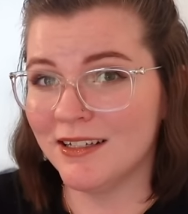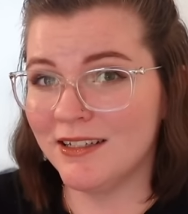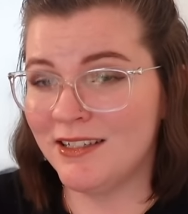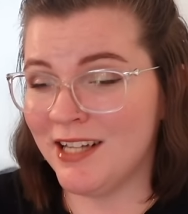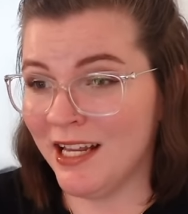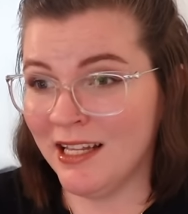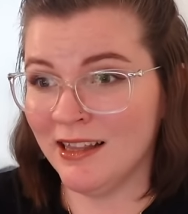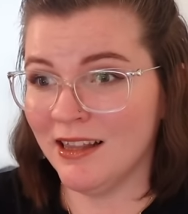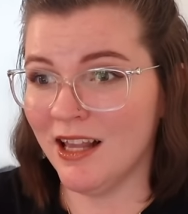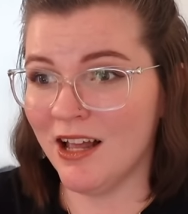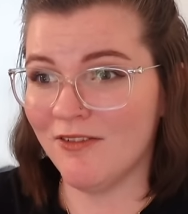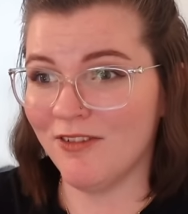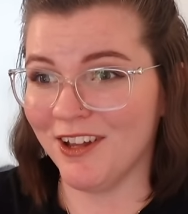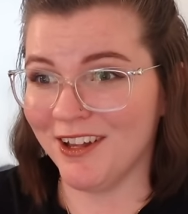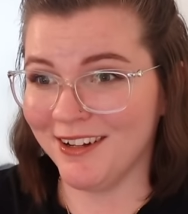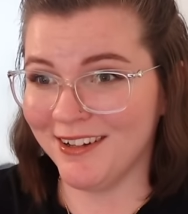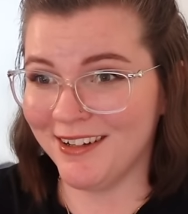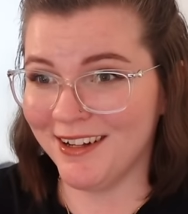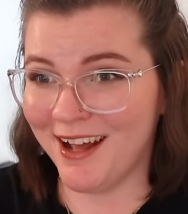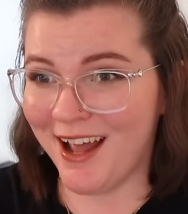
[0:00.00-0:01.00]
Didn't love
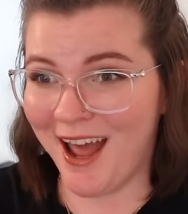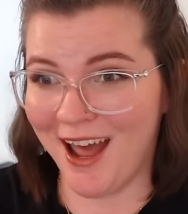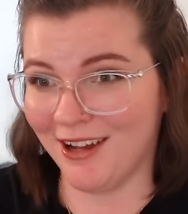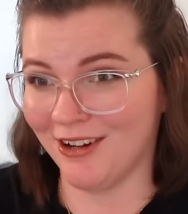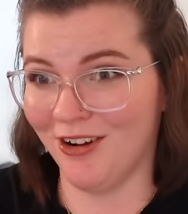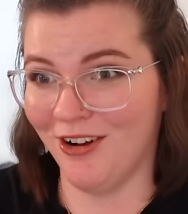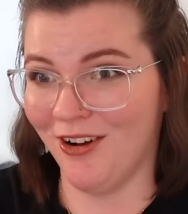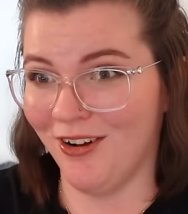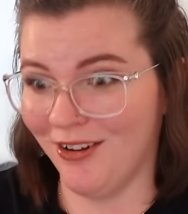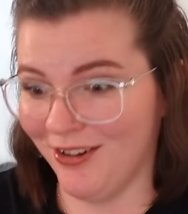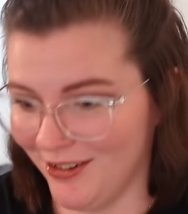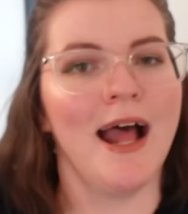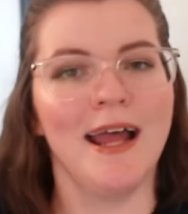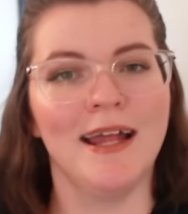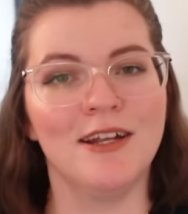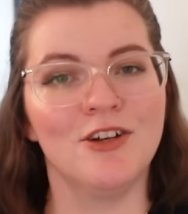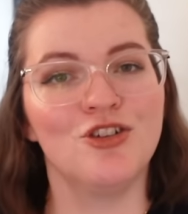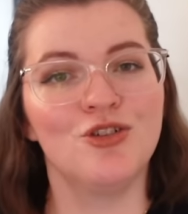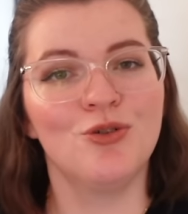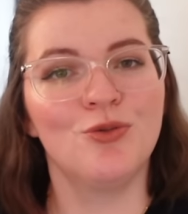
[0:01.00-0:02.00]
it at all.
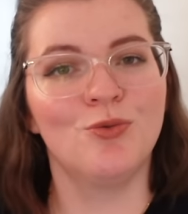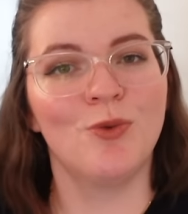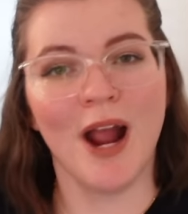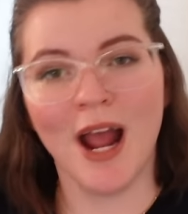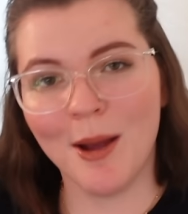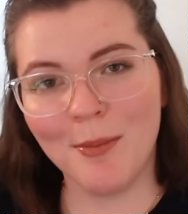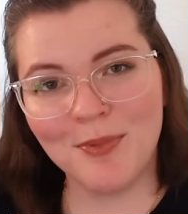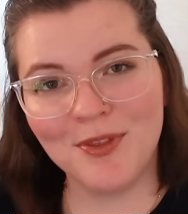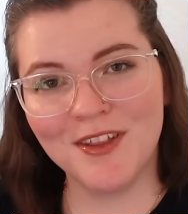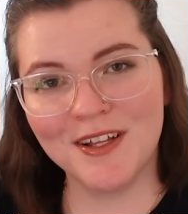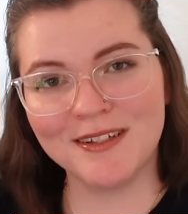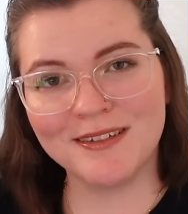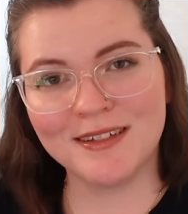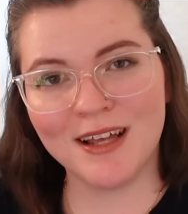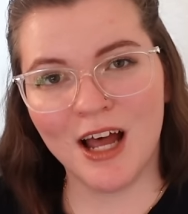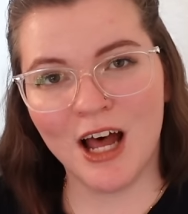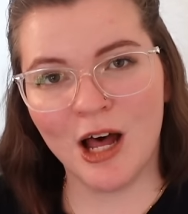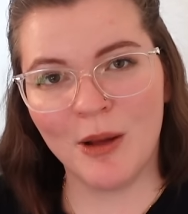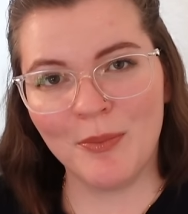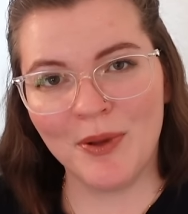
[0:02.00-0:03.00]
And to wrap this
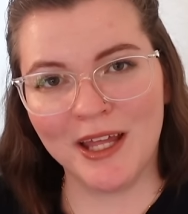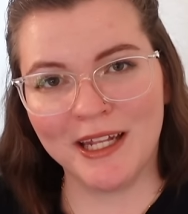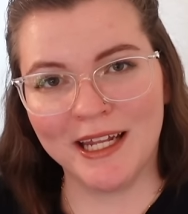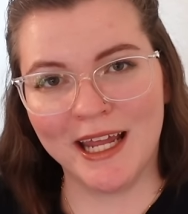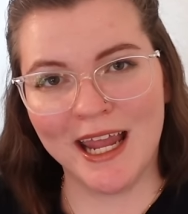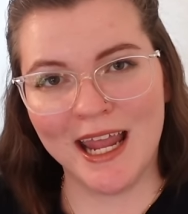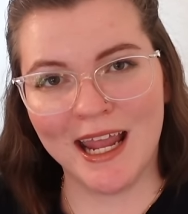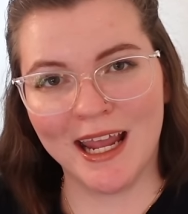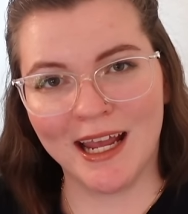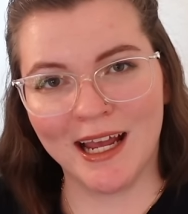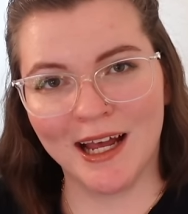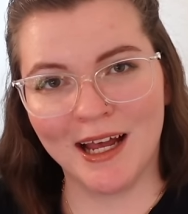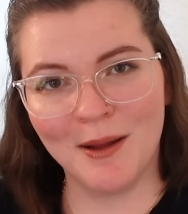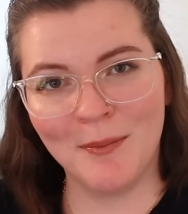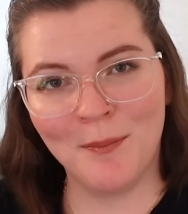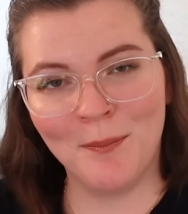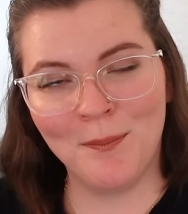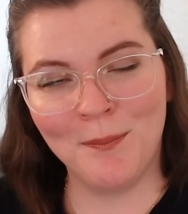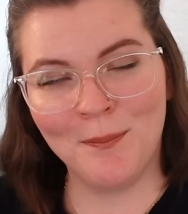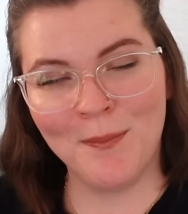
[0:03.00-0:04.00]
up in a
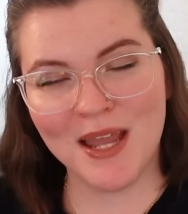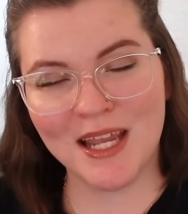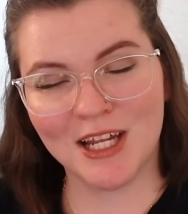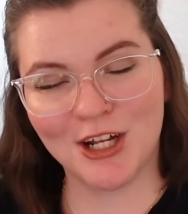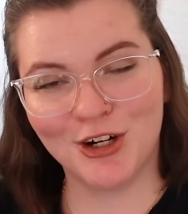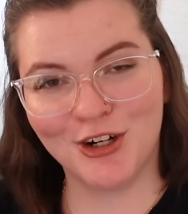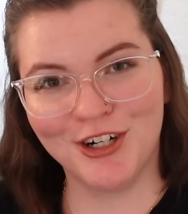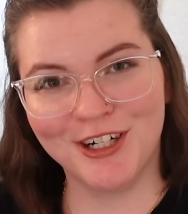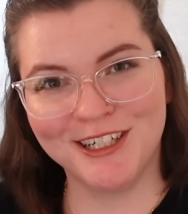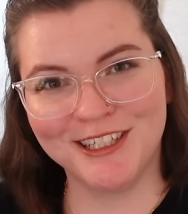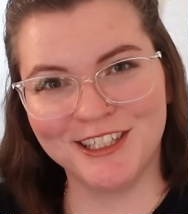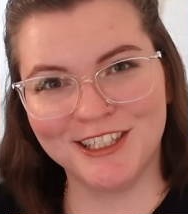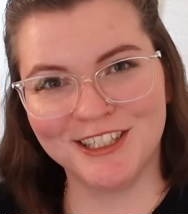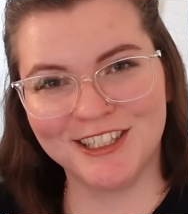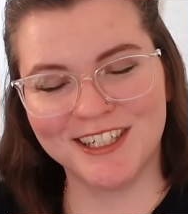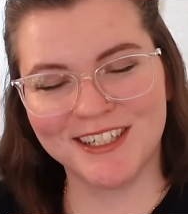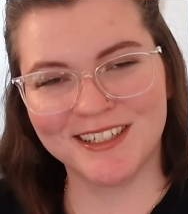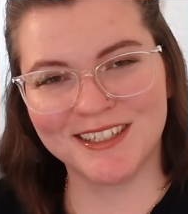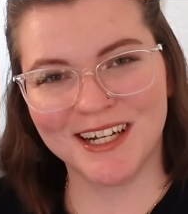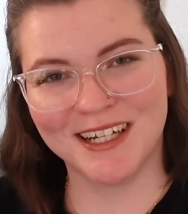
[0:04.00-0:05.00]
mega
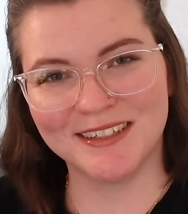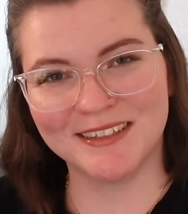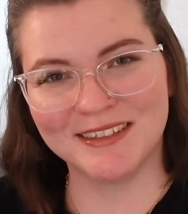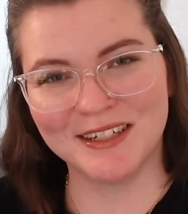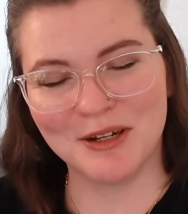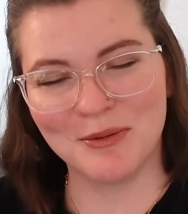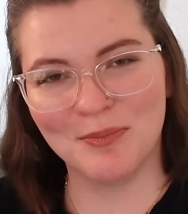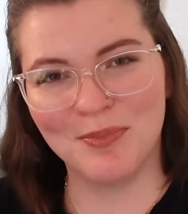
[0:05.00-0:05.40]
cringe, disgusting